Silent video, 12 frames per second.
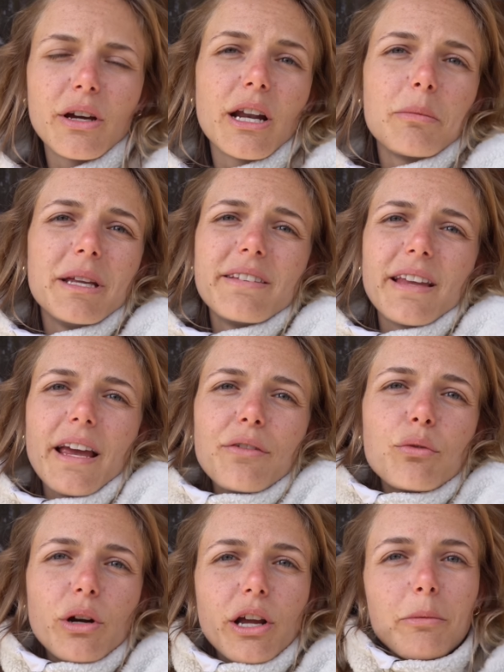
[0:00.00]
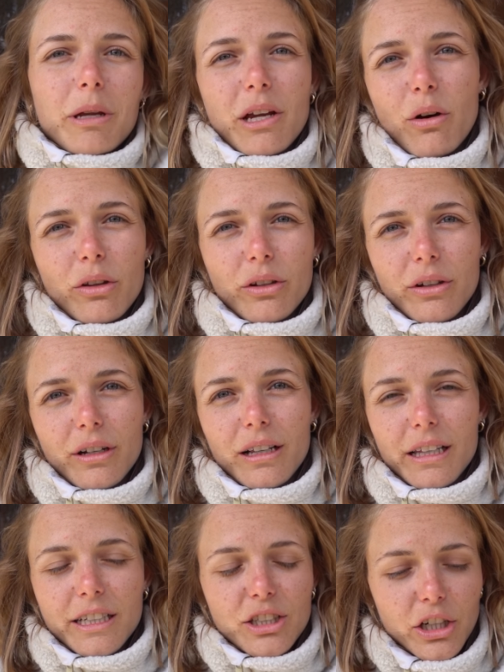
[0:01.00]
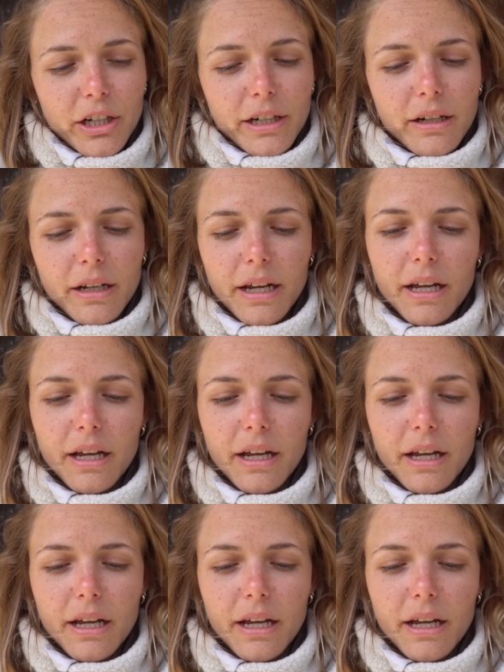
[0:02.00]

gotta be safe. We're gonna be on the glacier,